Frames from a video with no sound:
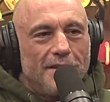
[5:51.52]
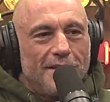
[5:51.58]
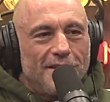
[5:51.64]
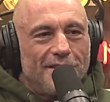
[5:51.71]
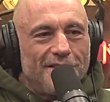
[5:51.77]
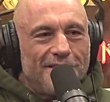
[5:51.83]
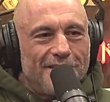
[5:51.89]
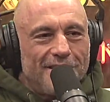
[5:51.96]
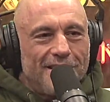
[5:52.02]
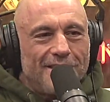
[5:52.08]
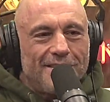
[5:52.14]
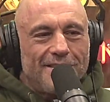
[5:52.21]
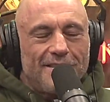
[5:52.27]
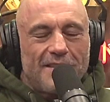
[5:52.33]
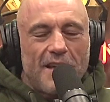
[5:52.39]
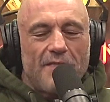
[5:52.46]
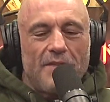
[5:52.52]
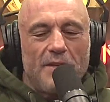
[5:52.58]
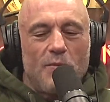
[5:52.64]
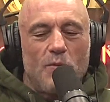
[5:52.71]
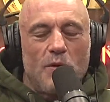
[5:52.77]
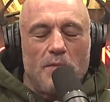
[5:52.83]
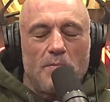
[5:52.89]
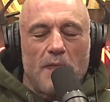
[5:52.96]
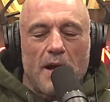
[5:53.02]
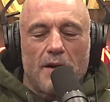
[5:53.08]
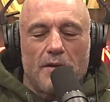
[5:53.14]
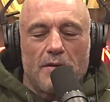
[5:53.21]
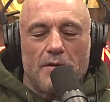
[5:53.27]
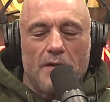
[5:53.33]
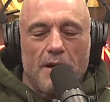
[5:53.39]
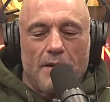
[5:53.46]
You know, that 71
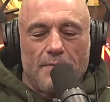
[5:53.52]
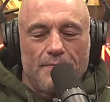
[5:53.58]
Barracuda.